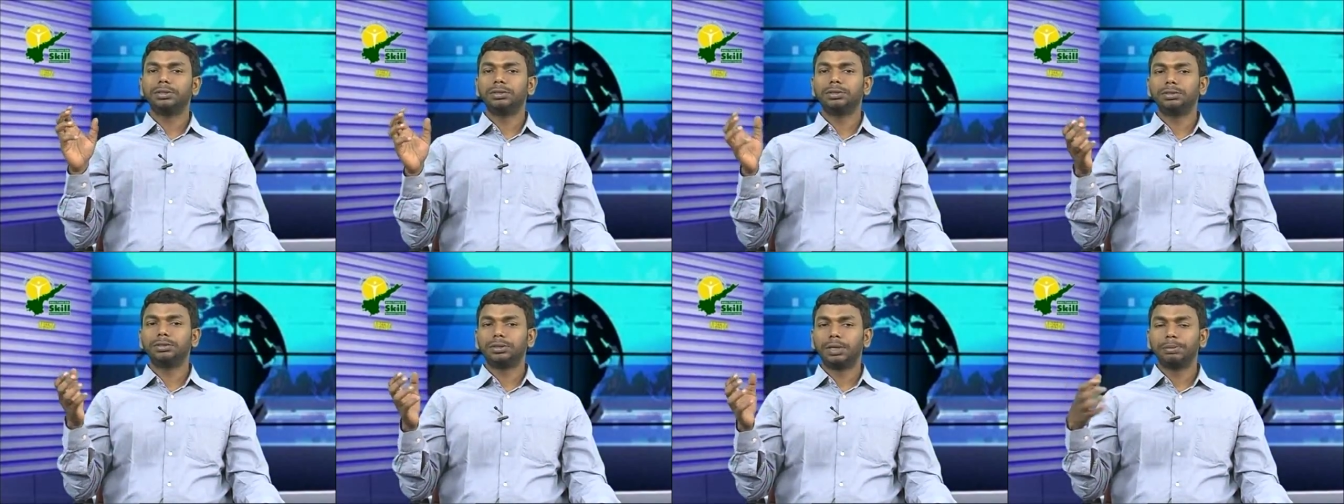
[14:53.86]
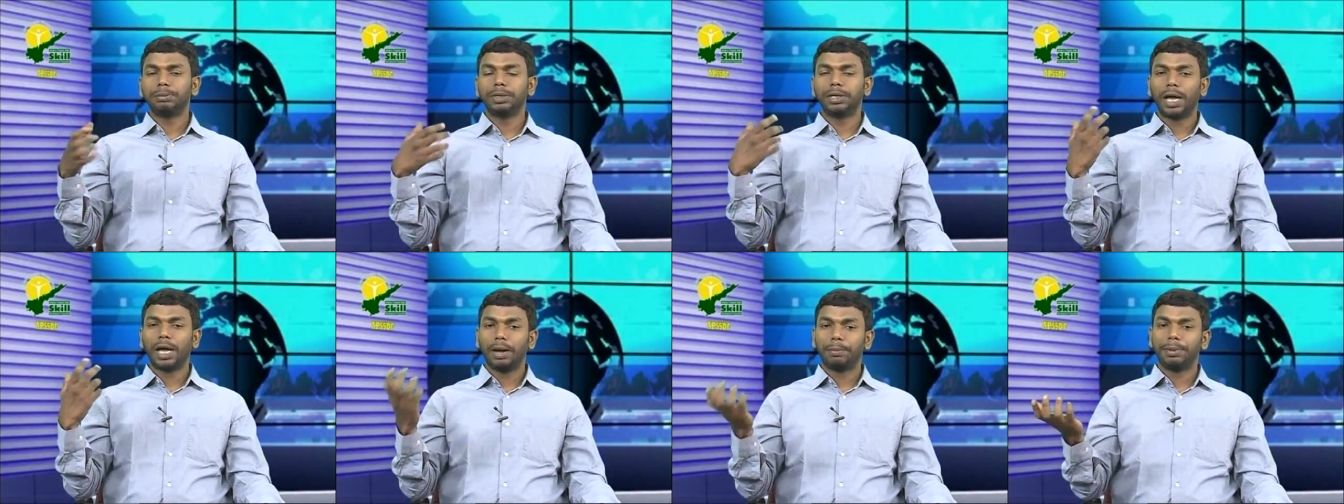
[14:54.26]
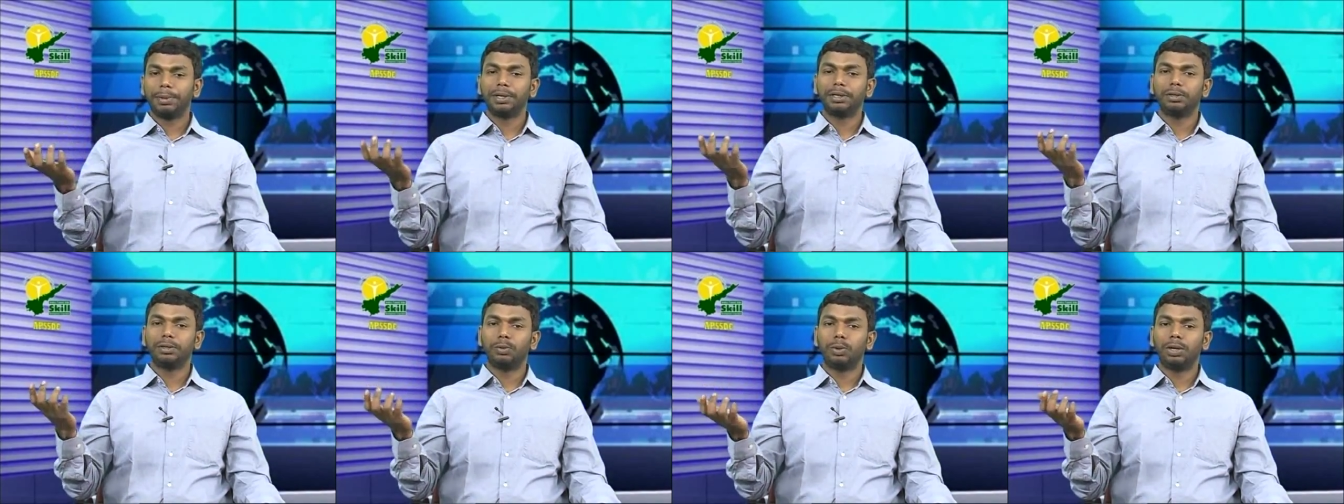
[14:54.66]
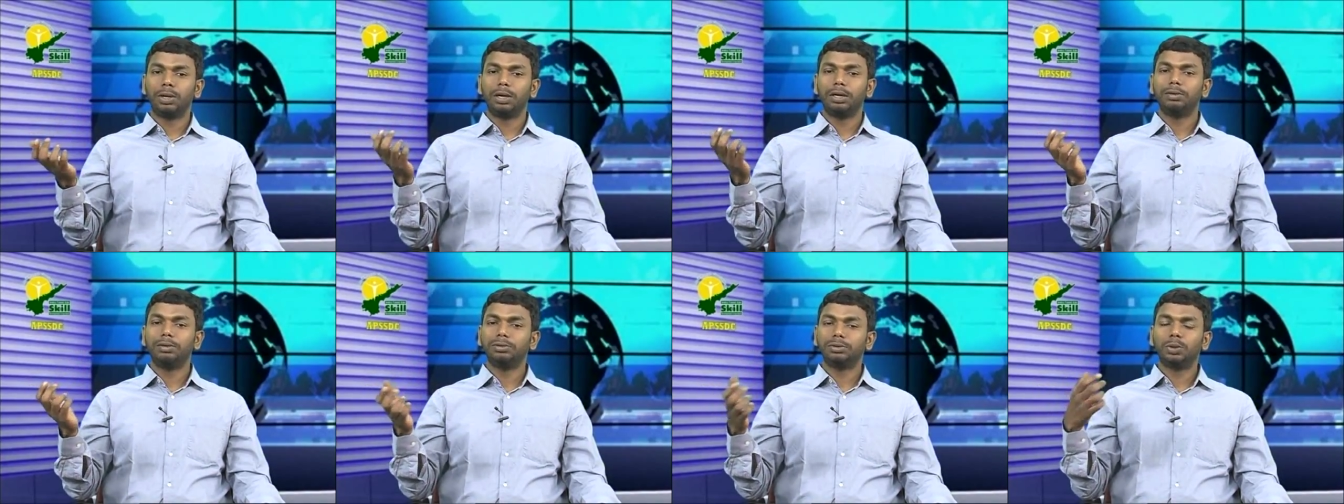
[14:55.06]
something happened in the
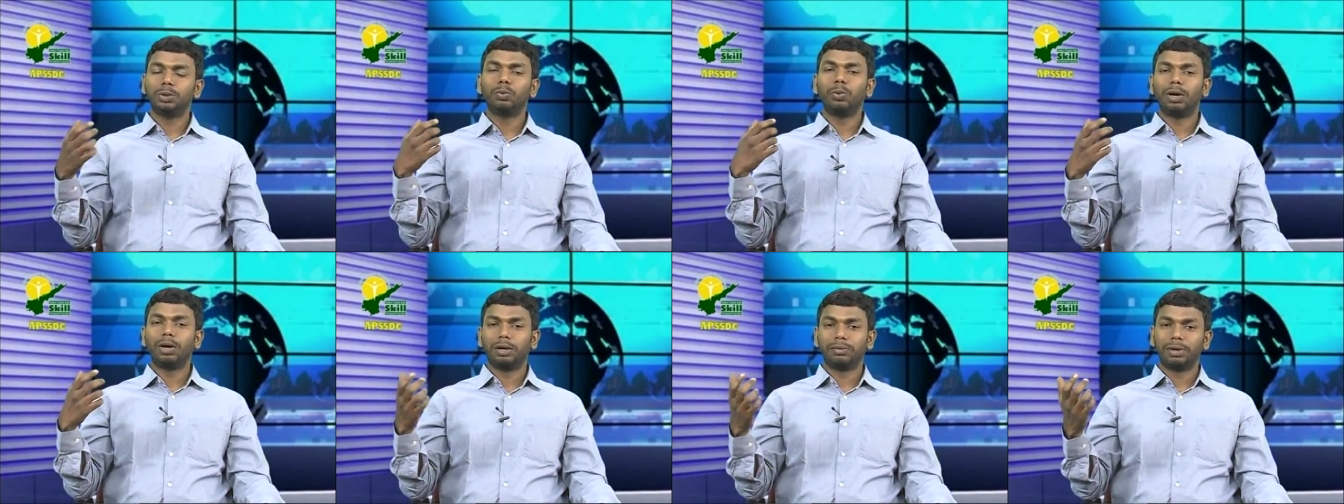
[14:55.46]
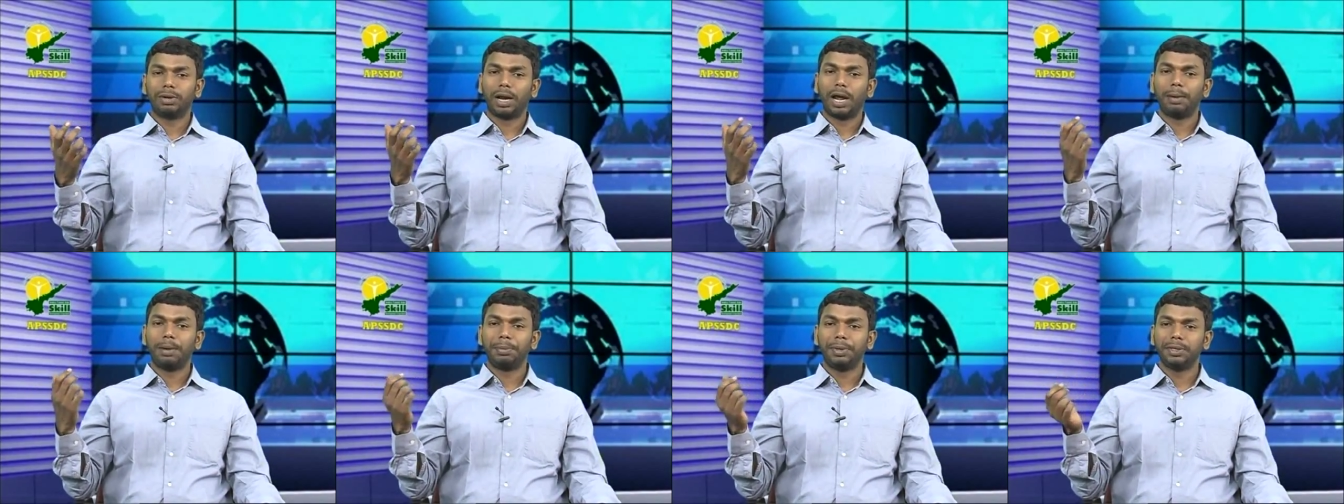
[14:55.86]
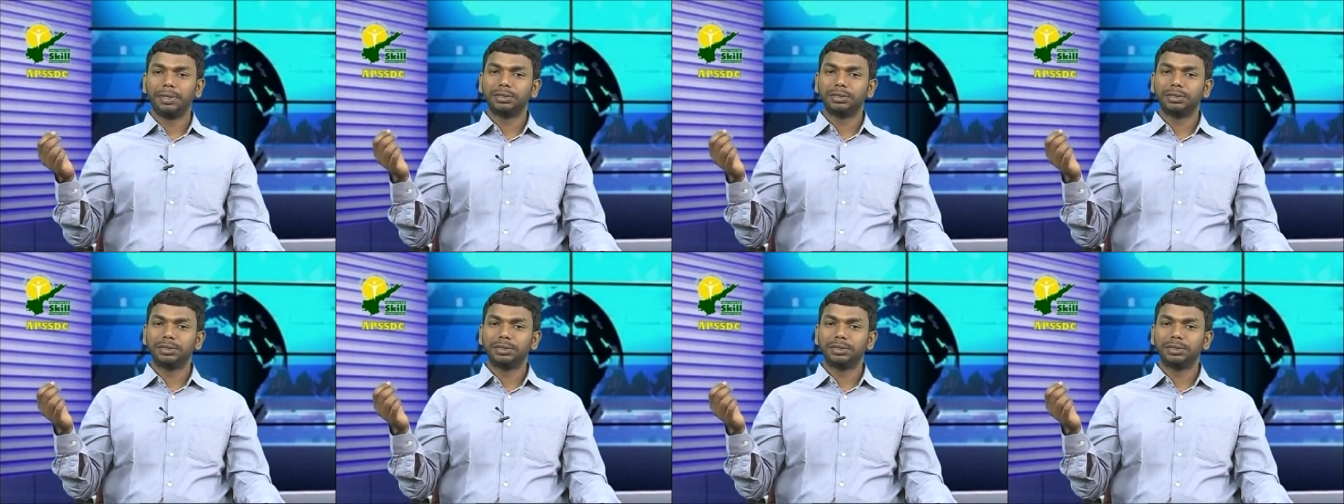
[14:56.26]
world, so whatever happened